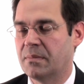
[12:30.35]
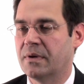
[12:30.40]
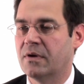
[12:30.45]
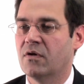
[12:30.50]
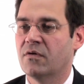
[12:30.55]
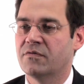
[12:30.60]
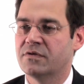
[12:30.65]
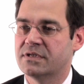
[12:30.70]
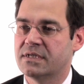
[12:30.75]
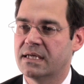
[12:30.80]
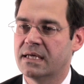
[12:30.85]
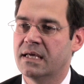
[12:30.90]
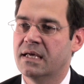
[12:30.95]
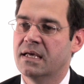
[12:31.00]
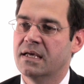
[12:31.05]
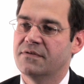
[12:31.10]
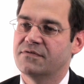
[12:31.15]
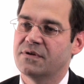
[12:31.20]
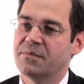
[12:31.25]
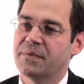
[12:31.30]
But obviously,
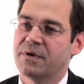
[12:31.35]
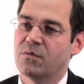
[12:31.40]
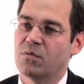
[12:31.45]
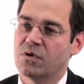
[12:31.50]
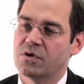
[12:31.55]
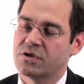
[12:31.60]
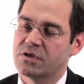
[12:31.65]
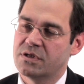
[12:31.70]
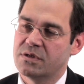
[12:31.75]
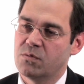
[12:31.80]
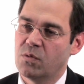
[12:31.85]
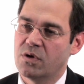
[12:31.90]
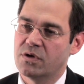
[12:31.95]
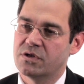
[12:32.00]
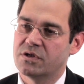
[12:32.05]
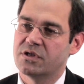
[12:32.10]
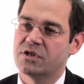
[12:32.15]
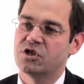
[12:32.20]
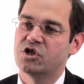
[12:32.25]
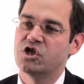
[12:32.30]
if somebody
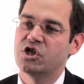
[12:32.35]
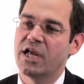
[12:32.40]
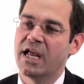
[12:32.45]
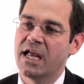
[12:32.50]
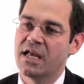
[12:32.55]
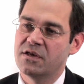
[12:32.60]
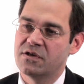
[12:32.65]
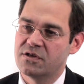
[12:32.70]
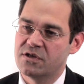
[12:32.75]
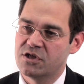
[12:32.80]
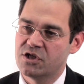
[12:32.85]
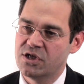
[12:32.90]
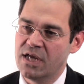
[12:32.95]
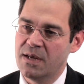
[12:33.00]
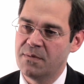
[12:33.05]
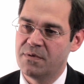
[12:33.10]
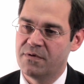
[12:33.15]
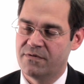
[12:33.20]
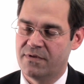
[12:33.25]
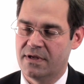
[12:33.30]
wants to change the
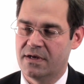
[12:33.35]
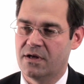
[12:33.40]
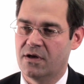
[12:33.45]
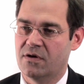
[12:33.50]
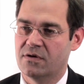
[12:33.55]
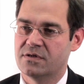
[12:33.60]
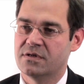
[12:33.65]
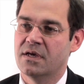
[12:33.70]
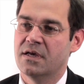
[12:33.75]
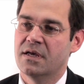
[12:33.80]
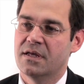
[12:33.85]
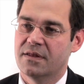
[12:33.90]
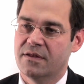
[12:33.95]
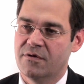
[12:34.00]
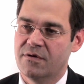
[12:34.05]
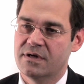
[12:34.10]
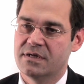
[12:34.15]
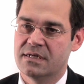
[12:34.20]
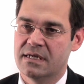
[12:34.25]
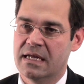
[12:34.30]
shape of their nose,
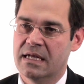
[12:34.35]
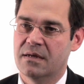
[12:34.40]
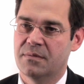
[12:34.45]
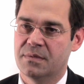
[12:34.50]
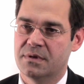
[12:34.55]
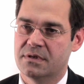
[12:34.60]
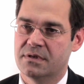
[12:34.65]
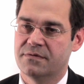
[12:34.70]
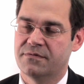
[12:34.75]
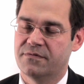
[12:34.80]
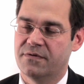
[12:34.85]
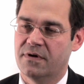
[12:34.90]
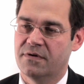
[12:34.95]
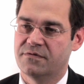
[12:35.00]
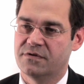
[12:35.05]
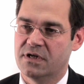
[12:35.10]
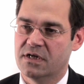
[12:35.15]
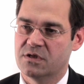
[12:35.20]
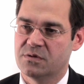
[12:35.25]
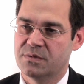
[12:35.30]
there is an element
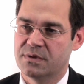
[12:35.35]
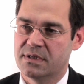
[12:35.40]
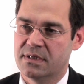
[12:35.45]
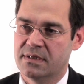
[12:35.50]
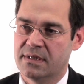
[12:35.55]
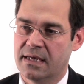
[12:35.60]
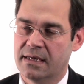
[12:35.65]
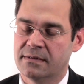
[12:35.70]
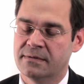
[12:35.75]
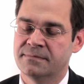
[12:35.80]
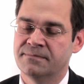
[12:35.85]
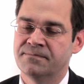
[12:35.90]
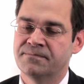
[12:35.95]
of judgment in that.